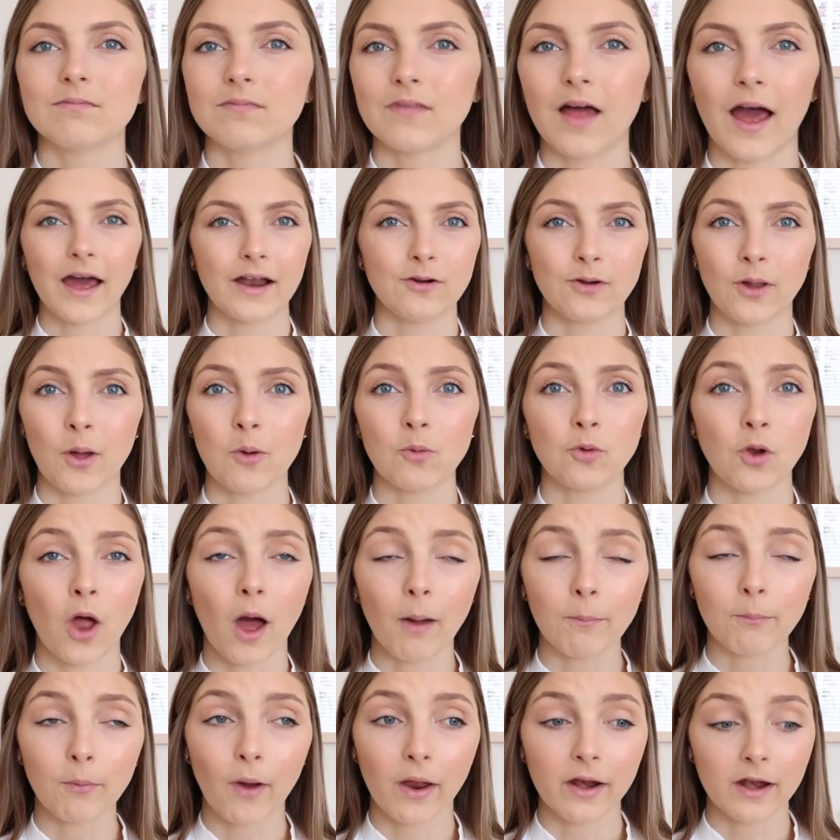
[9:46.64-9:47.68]
I don't know,
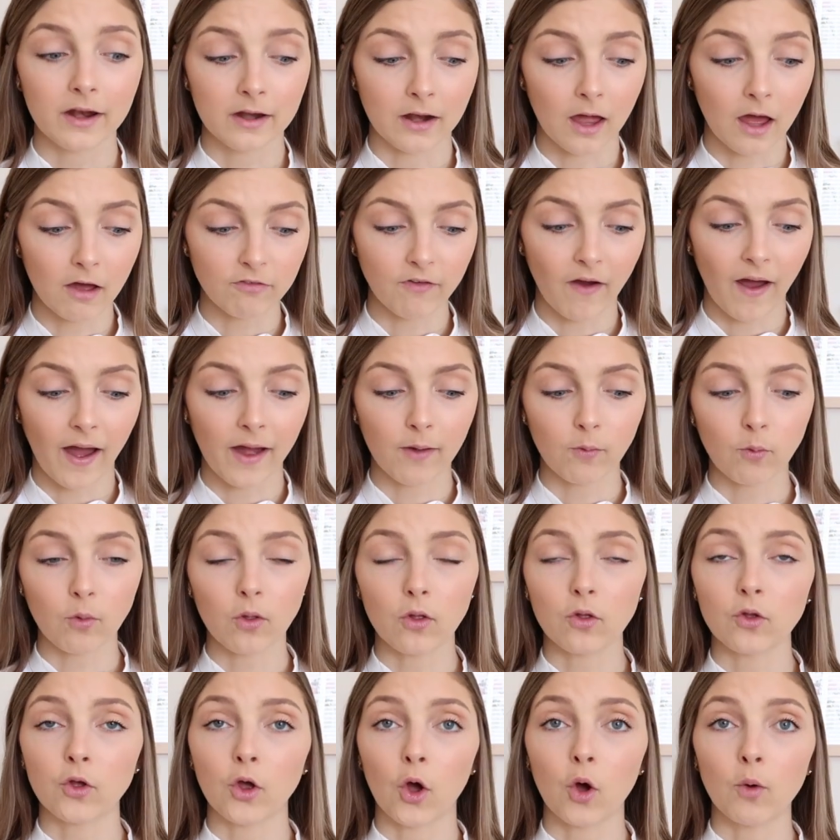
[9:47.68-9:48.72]
not bright enough, I
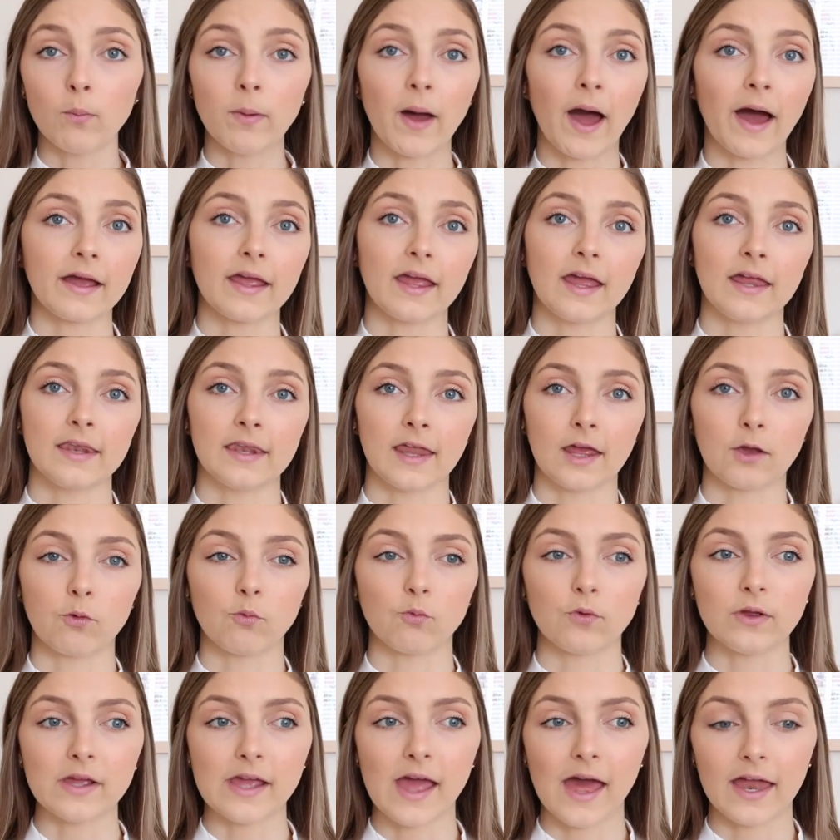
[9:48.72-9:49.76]
will go back and like
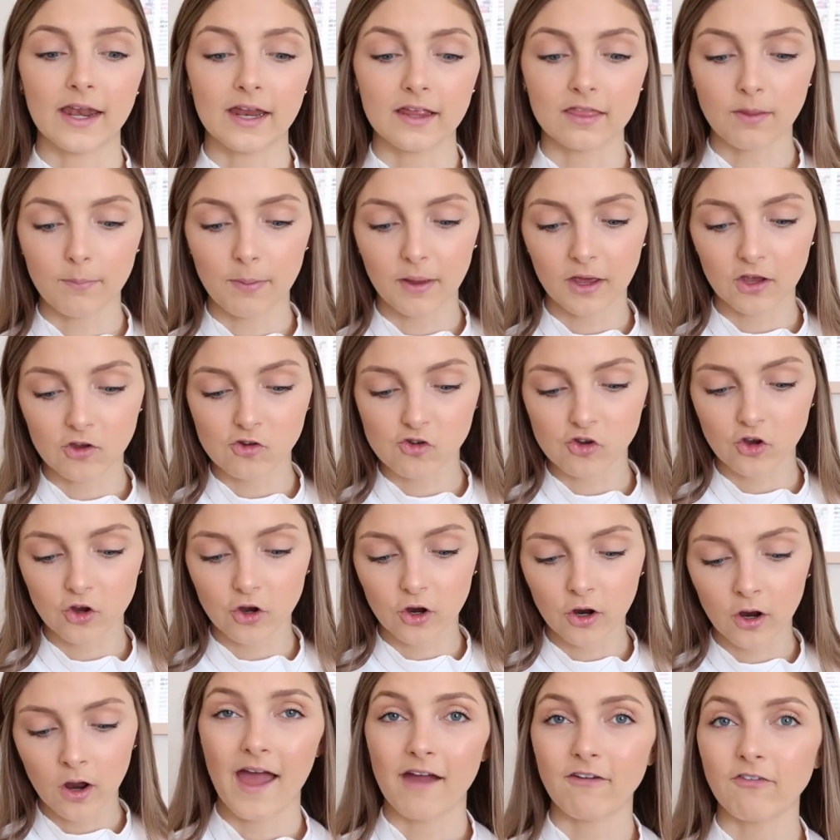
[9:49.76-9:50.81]
re-edit the
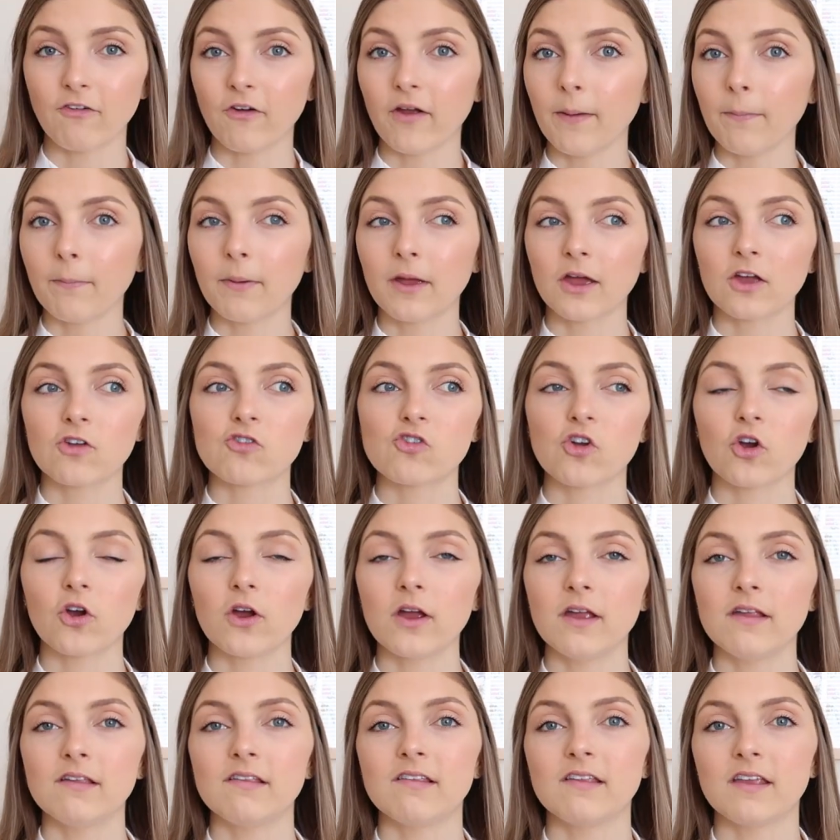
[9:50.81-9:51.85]
picture. Every picture
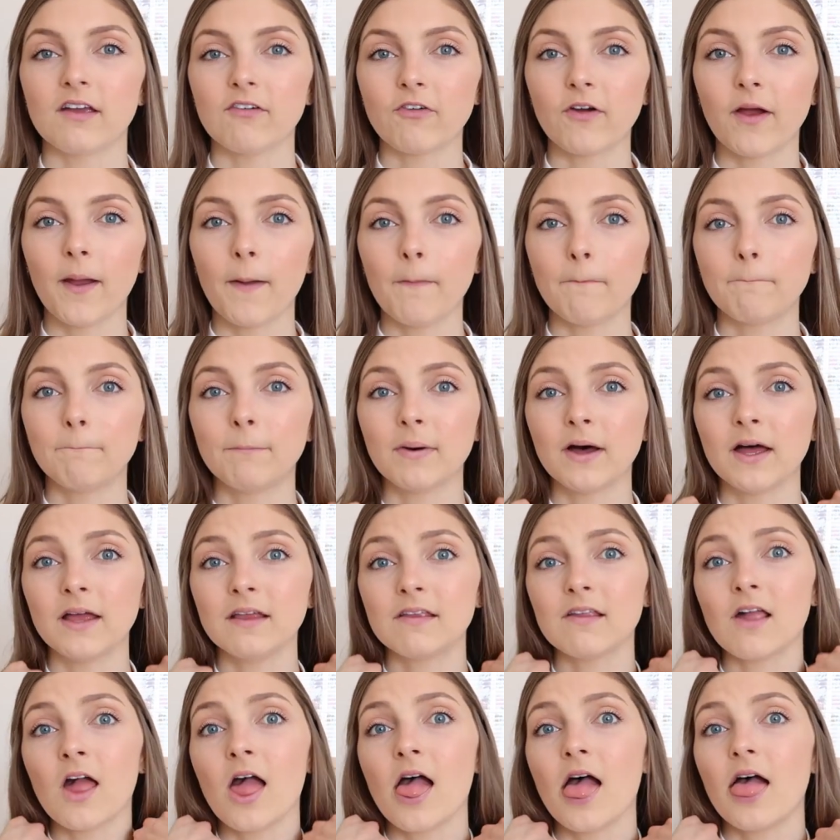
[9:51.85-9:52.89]
is different,
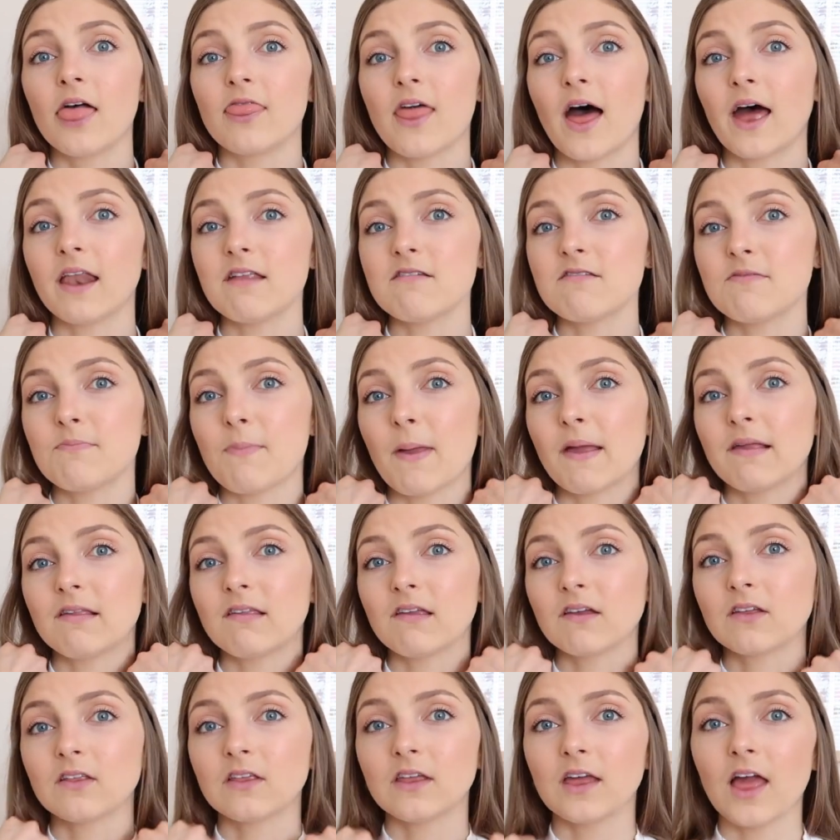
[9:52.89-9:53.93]
but that is
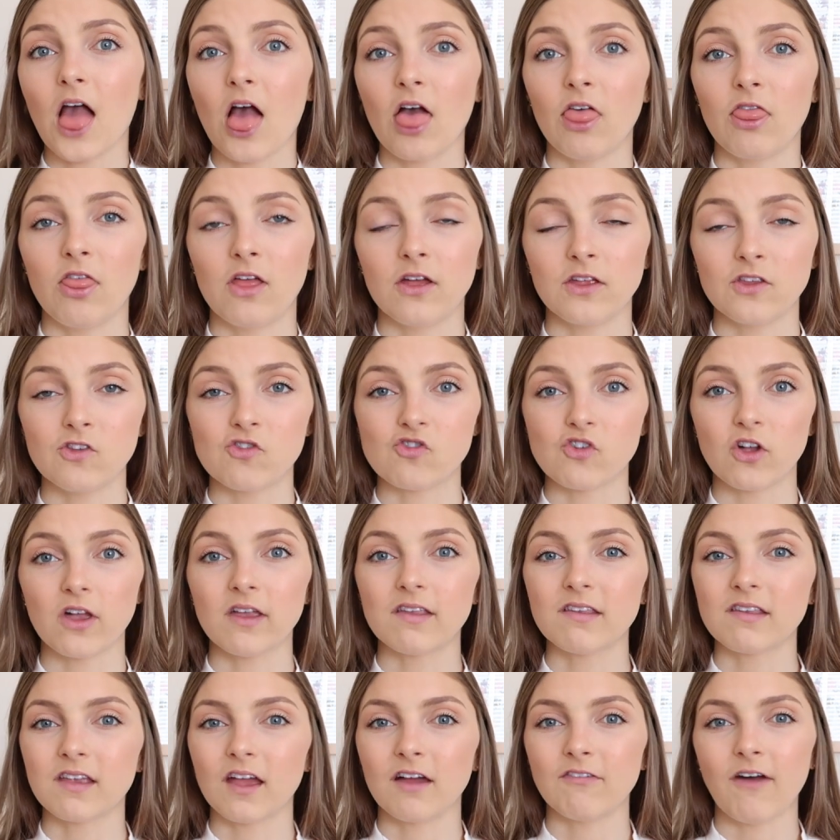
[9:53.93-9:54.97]
basically the
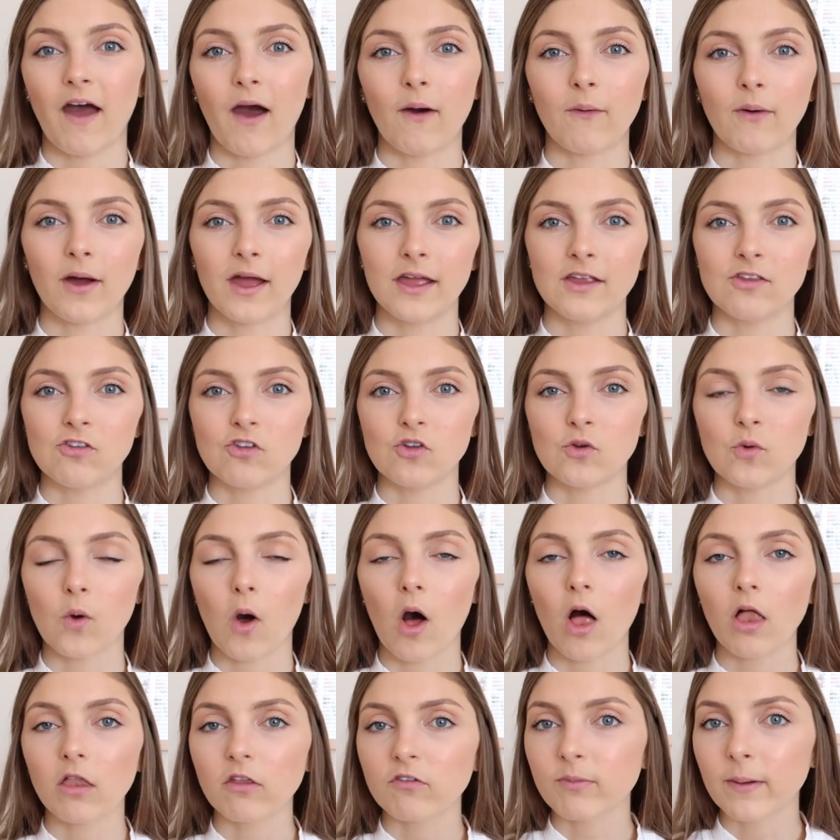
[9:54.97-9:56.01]
gist of how I do
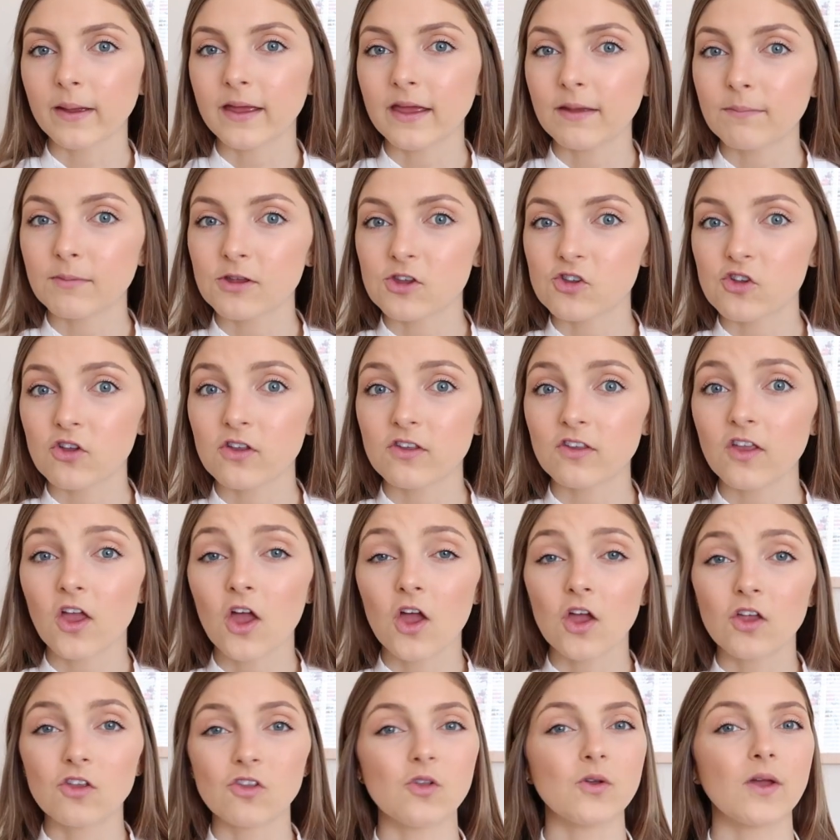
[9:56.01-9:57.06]
all of my images
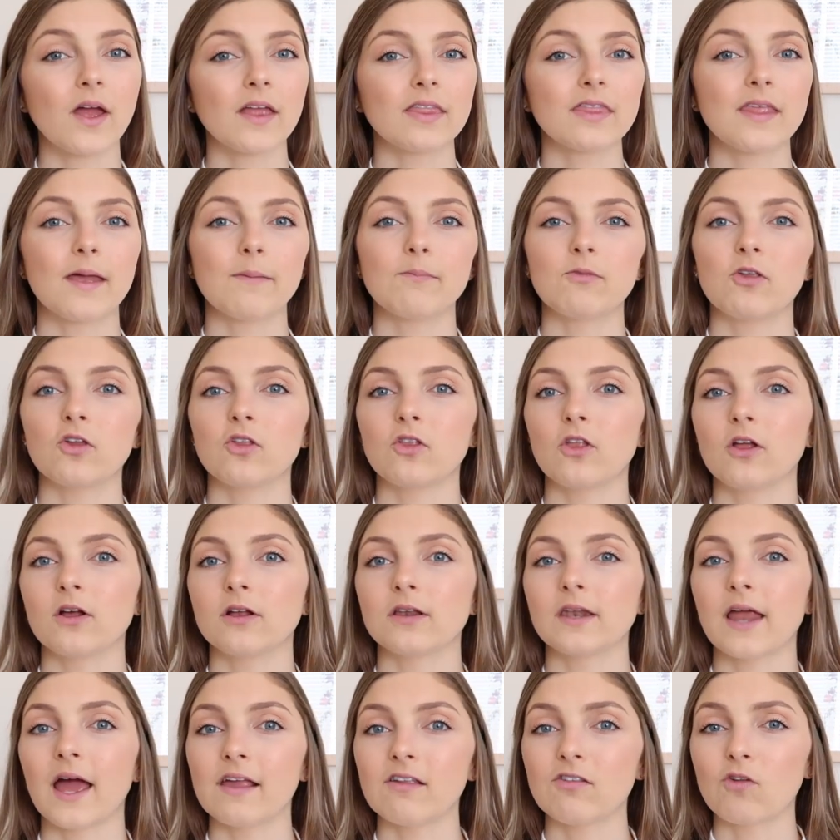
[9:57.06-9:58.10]
to get them to look
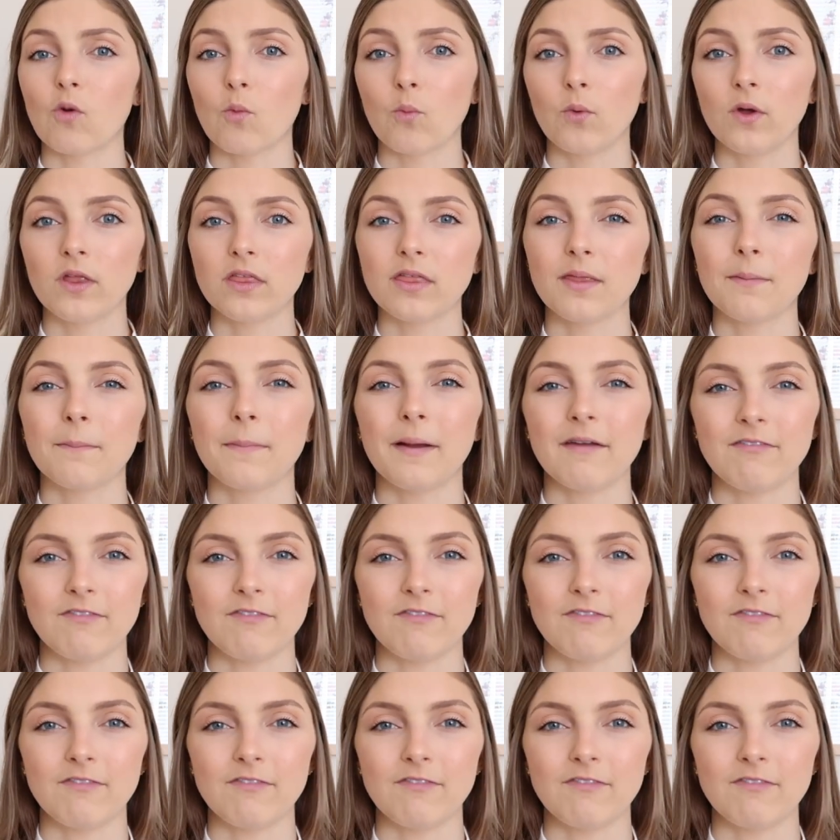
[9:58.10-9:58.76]
nice with my